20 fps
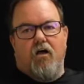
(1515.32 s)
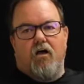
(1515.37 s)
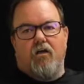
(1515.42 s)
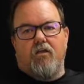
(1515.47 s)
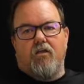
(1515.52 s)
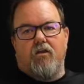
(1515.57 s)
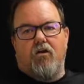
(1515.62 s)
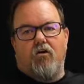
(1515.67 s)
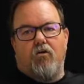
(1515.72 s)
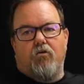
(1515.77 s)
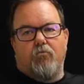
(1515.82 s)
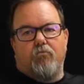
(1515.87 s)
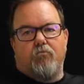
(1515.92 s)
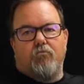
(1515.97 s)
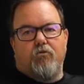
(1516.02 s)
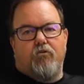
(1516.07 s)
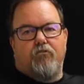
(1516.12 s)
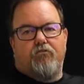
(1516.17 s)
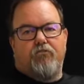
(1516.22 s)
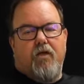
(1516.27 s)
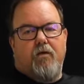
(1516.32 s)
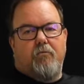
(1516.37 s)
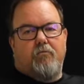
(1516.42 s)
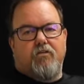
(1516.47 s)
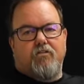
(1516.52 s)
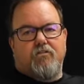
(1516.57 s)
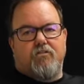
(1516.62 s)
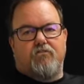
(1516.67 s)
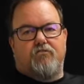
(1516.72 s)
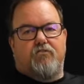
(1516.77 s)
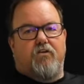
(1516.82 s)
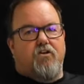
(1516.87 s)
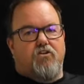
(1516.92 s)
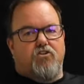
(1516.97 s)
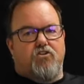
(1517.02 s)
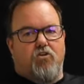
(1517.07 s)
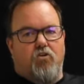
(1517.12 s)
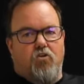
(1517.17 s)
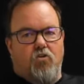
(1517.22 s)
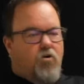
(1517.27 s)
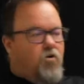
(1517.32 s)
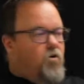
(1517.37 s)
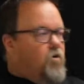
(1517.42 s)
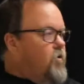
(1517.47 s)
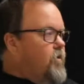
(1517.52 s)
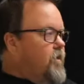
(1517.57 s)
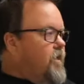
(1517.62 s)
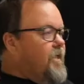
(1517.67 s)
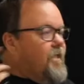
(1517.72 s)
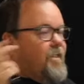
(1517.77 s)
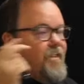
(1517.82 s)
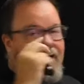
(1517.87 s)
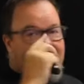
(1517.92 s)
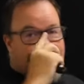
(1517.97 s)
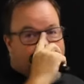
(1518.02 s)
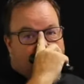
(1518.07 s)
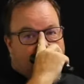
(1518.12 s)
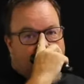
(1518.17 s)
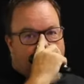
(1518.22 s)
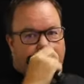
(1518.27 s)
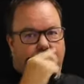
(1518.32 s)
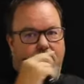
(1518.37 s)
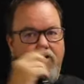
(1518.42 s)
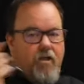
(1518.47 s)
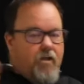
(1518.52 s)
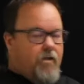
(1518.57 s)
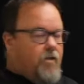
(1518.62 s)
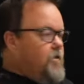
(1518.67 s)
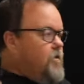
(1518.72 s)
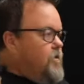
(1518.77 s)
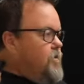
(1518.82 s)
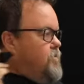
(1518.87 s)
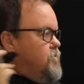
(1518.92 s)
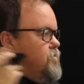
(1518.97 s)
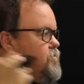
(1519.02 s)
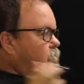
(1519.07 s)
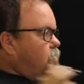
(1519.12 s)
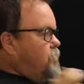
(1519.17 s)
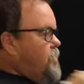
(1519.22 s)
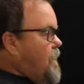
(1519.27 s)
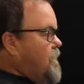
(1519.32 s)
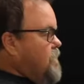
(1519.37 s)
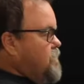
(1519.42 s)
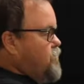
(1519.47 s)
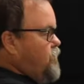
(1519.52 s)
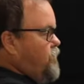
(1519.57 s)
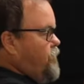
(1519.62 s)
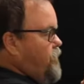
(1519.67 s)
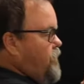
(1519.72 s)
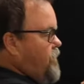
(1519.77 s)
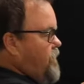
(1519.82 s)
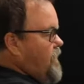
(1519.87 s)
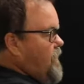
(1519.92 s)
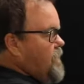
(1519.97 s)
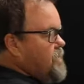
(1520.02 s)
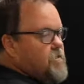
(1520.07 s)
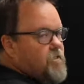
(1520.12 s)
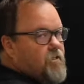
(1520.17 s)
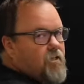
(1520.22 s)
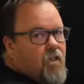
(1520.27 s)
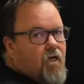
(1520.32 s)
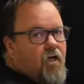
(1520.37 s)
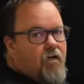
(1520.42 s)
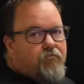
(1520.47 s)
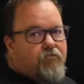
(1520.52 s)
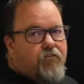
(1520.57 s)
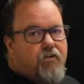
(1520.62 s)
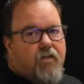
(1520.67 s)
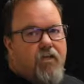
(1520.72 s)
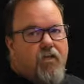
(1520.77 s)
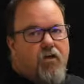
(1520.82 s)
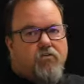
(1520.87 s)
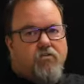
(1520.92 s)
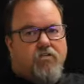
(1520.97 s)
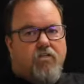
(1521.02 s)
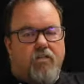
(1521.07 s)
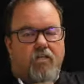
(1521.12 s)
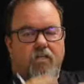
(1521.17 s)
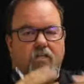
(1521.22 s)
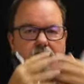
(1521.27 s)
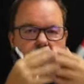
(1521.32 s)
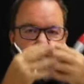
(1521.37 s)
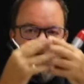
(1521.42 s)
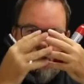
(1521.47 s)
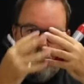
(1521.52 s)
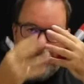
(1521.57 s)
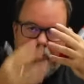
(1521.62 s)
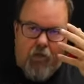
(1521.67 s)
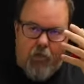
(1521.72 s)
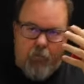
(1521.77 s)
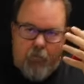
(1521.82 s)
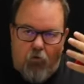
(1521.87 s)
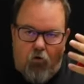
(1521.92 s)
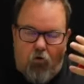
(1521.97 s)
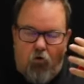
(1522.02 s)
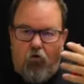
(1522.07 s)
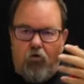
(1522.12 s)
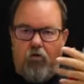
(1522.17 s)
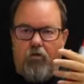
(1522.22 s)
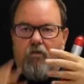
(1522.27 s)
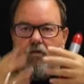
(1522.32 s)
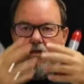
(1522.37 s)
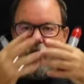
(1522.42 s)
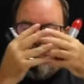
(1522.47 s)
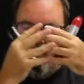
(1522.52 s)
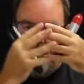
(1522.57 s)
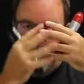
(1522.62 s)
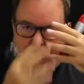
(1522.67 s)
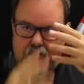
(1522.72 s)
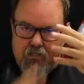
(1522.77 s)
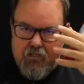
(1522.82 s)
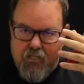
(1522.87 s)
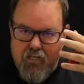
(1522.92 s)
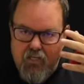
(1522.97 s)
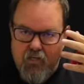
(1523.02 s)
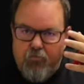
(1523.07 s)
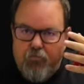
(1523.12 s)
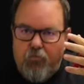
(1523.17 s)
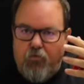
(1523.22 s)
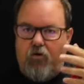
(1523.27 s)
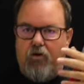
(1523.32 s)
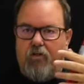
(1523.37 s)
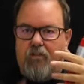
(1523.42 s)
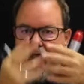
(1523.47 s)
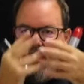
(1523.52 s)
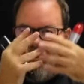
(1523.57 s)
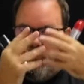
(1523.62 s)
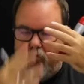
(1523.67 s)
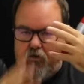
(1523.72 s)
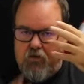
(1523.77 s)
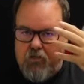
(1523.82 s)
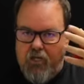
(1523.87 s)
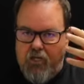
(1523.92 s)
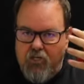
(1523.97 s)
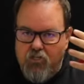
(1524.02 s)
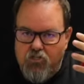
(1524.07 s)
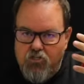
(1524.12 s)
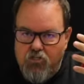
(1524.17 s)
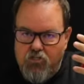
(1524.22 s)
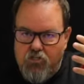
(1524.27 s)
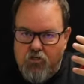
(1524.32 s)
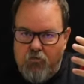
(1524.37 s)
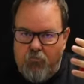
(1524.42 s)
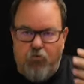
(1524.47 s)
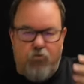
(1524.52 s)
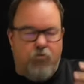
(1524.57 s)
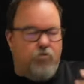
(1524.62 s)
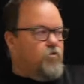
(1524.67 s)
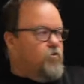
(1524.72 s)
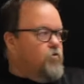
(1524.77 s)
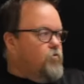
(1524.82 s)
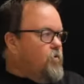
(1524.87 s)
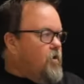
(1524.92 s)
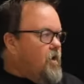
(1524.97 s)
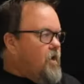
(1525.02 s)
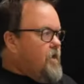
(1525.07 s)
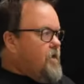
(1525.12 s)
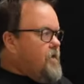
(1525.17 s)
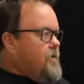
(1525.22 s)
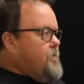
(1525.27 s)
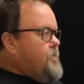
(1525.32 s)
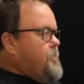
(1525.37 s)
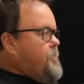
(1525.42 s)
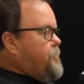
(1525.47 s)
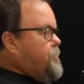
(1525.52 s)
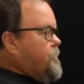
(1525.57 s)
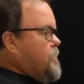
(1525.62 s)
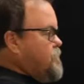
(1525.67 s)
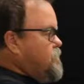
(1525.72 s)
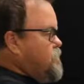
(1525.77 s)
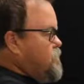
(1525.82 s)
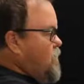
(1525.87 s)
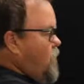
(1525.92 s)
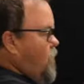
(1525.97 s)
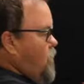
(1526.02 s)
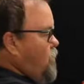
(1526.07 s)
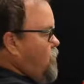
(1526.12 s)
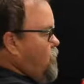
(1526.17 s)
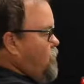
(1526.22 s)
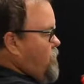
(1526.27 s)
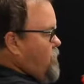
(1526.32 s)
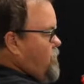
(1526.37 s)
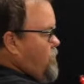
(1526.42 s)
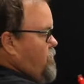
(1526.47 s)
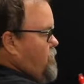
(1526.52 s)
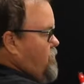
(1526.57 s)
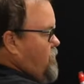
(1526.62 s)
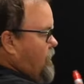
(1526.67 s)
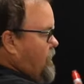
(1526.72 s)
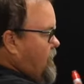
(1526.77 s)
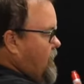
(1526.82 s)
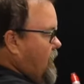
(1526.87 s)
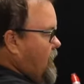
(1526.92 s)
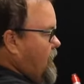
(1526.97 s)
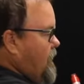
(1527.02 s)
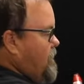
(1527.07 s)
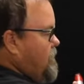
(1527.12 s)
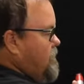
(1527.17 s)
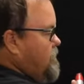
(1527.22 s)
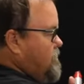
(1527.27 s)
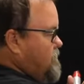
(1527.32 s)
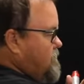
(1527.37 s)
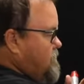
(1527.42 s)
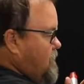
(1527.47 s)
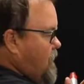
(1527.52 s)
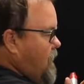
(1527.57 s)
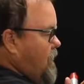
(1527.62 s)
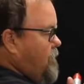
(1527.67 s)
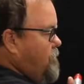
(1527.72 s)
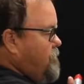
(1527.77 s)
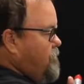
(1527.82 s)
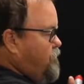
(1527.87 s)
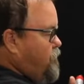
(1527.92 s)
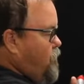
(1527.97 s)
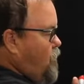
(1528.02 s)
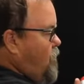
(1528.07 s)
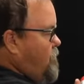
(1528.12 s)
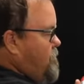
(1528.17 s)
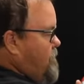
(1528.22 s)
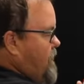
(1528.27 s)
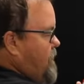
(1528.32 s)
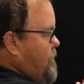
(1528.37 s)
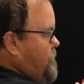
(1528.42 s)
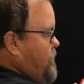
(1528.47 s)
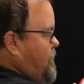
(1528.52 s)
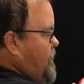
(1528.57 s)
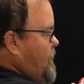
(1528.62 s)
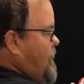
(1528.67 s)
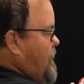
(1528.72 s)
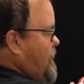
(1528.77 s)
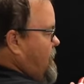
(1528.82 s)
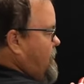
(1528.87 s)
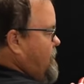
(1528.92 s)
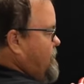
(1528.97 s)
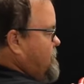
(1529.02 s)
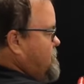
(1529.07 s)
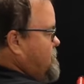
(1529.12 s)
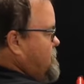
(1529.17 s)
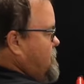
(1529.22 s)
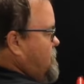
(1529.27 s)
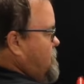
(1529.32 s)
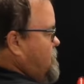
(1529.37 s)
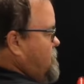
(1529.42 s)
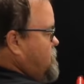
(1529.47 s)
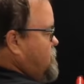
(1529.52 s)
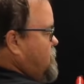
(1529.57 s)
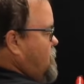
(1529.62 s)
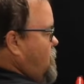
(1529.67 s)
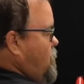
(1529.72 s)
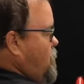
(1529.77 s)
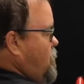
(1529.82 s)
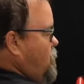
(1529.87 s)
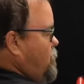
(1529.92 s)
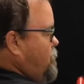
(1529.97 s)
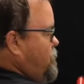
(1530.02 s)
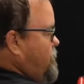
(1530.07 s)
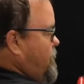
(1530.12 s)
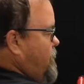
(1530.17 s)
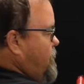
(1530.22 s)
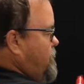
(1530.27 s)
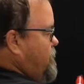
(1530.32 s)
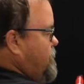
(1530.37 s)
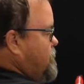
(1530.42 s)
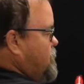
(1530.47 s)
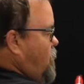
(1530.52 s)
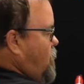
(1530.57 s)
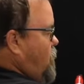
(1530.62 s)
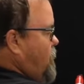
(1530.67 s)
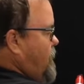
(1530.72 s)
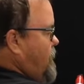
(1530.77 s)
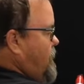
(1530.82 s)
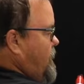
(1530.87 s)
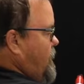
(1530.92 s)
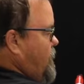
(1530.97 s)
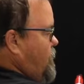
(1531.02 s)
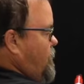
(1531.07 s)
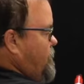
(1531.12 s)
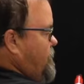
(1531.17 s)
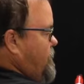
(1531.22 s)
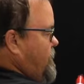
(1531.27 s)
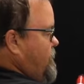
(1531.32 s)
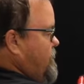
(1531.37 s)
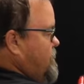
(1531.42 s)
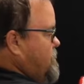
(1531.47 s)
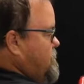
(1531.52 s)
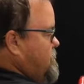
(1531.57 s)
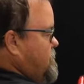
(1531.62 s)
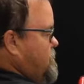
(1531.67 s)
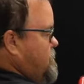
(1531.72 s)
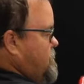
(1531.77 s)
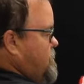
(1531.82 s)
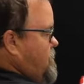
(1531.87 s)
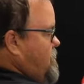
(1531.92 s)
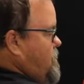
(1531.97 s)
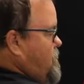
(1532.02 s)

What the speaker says: you know, your family's dysfunctional, or any of that stuff, right? So that's your 30 days in the life videos, and these take people even deeper in that relationship with you, right? And so, again, the same format applies. So the targeting on this